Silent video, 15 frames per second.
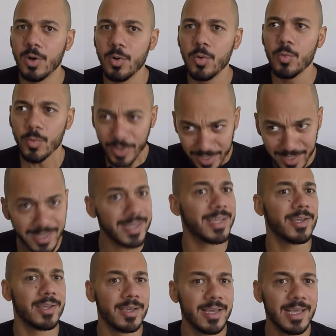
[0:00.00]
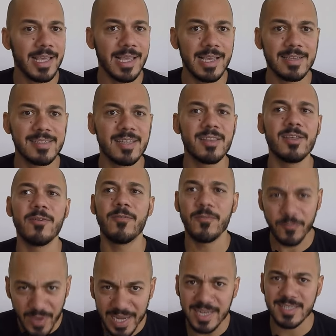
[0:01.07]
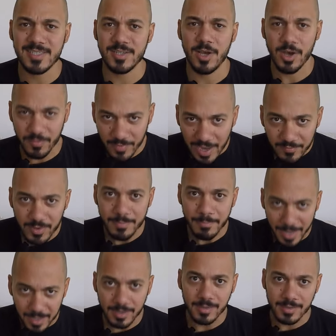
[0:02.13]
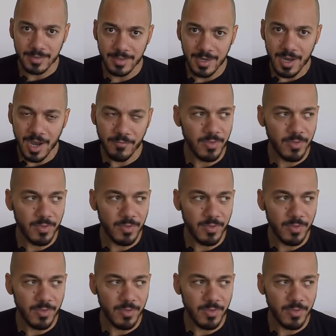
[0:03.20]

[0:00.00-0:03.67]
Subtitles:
who really is the face of heavy metal